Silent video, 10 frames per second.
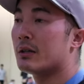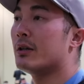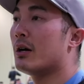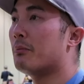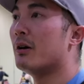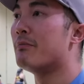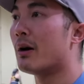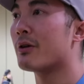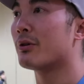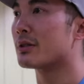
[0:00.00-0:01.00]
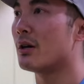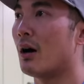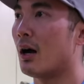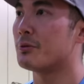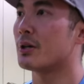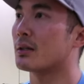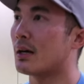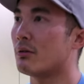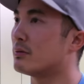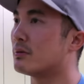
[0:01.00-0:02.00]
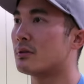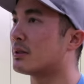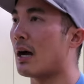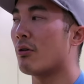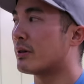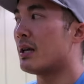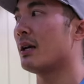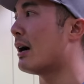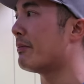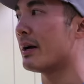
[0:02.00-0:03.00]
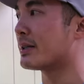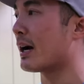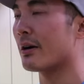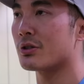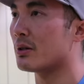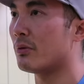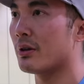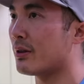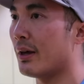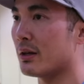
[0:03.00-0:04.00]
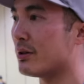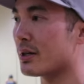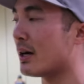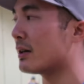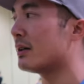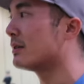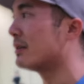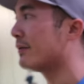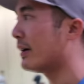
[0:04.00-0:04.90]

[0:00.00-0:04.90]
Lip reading: You know, but if money was no object, I would kit out my entire gym with, like, Usaka.